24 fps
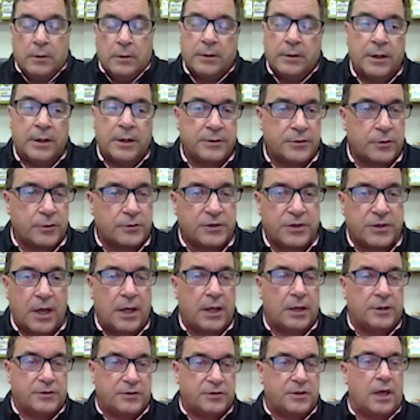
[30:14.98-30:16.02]
So
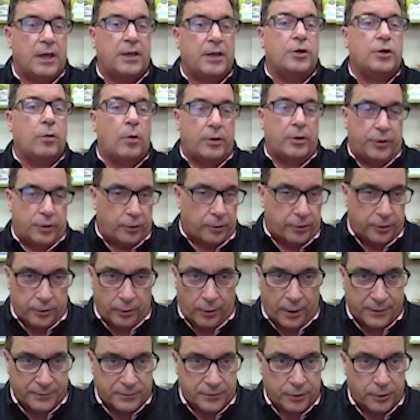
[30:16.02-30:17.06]
say
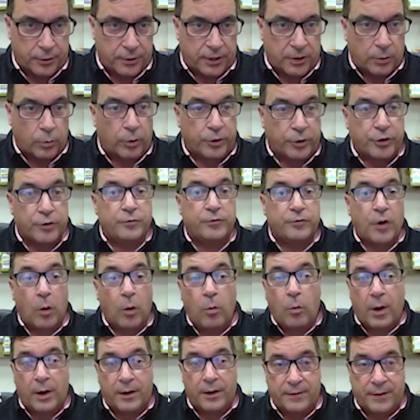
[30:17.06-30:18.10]
you're on turkey. Well, you
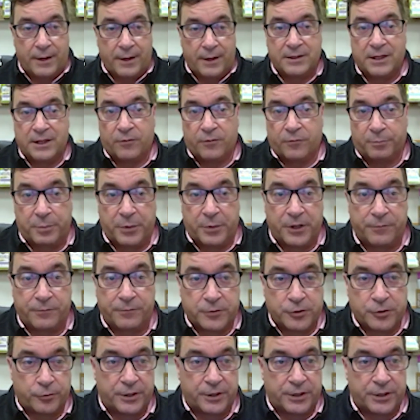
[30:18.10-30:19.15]
don't want to then give
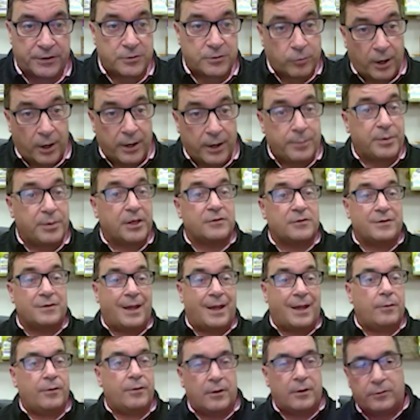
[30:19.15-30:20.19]
beef treats, right? Because
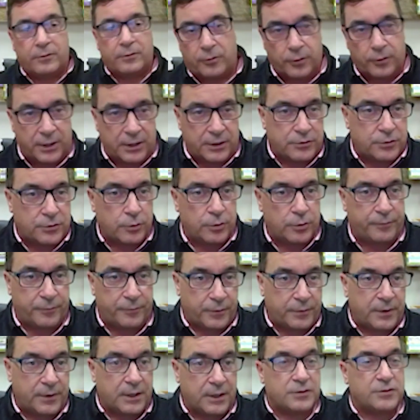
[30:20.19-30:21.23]
now they're eating two
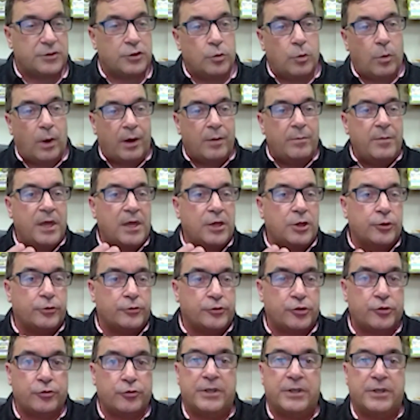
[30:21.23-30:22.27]
different things. So you want to make your
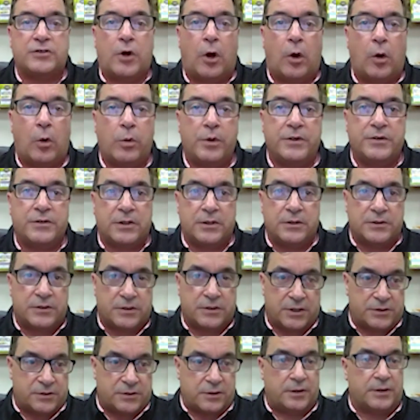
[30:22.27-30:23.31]
treats always
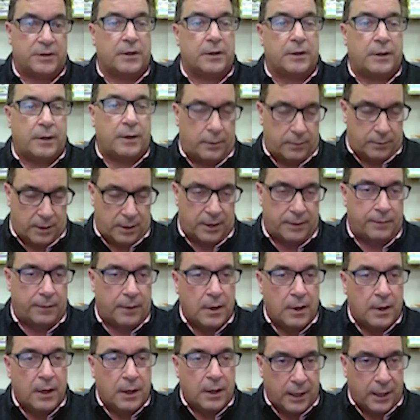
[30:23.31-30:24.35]
consistent
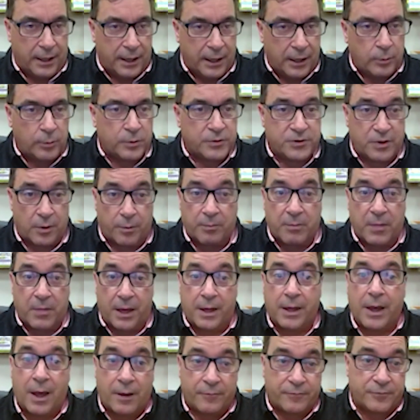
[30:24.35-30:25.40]
in animals that
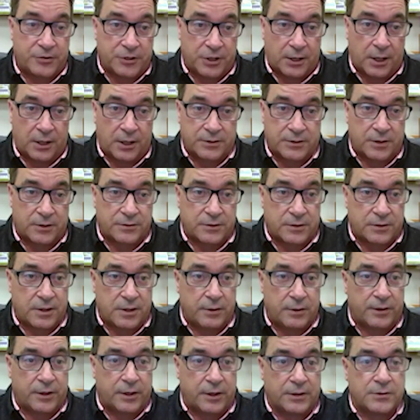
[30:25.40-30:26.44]
may have GI
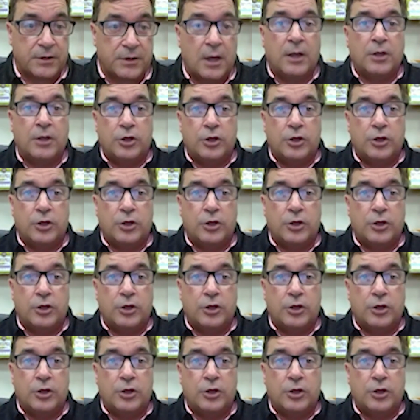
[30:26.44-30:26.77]
sensitivities.